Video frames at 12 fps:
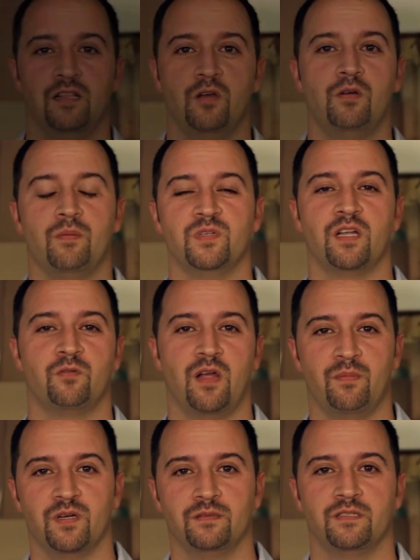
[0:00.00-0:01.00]
I'm John
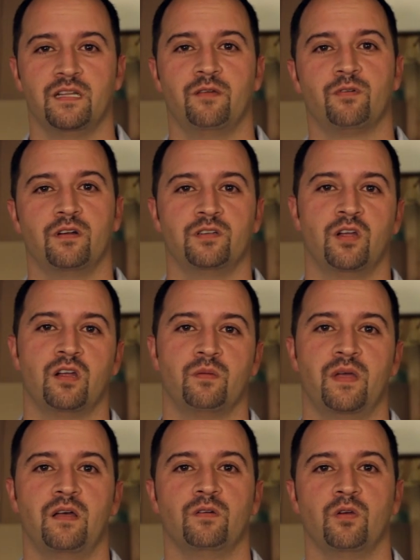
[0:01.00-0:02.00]
Weimer. Today we're going to talk
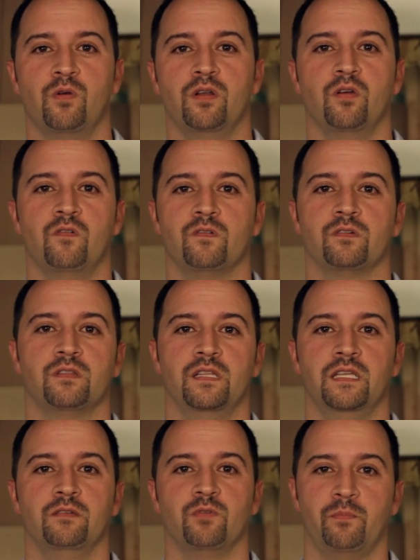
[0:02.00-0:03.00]
about going over
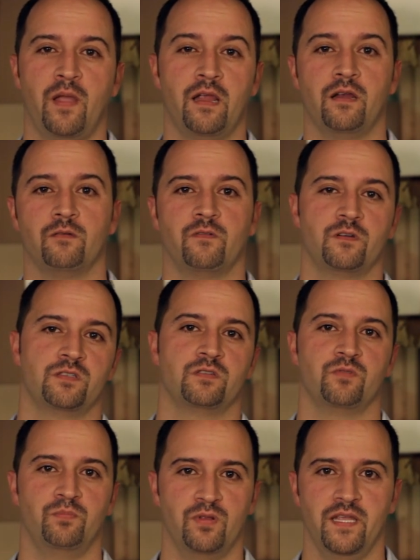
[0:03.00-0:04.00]
the repair versus
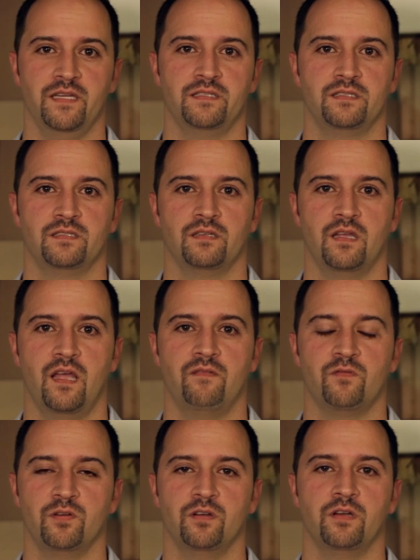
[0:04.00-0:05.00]
replace
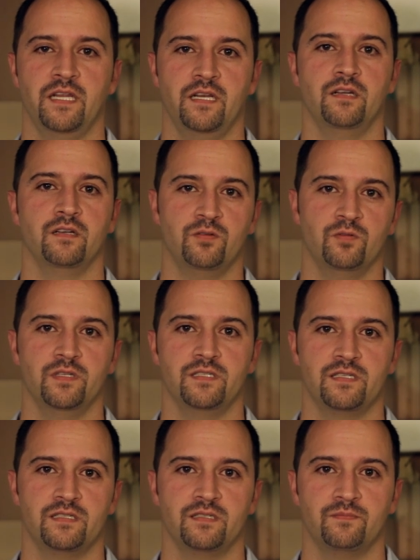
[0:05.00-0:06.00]
for your heating and cooling
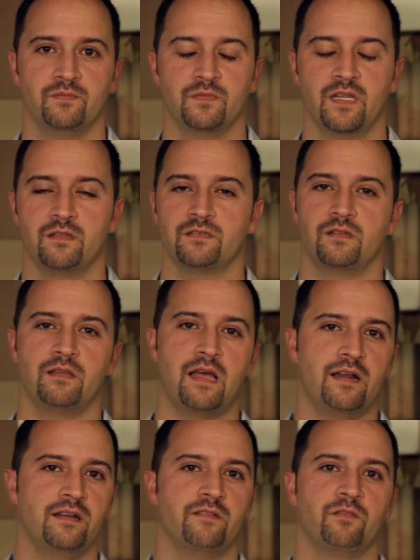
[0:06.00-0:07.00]
system. Now there's a lot
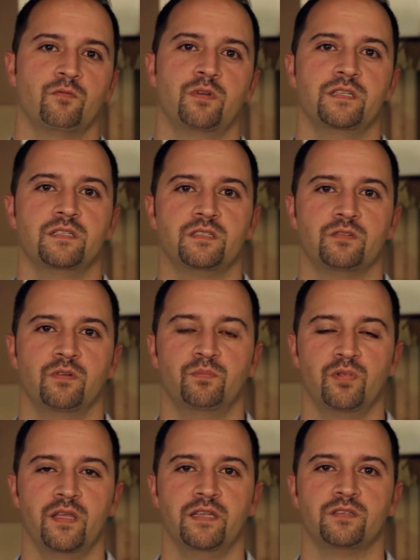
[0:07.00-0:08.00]
of different reasons to
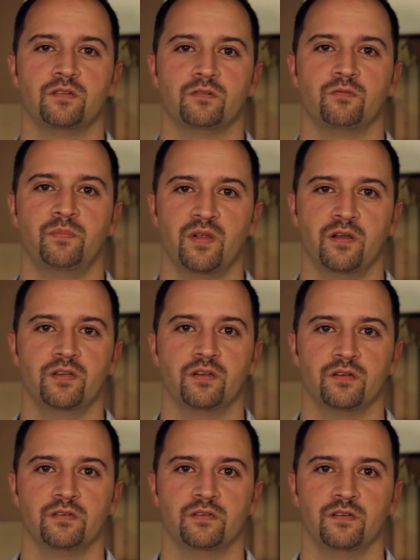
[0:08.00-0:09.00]
replace or repair
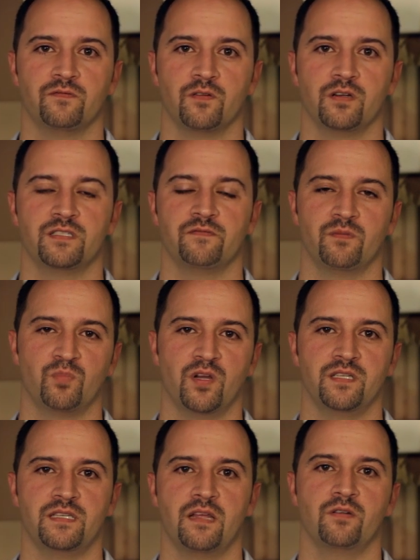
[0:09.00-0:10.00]
your furnace if it
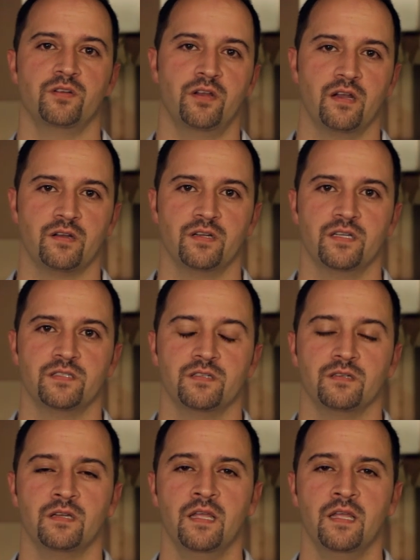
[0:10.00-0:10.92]
breaks down or your air conditioner.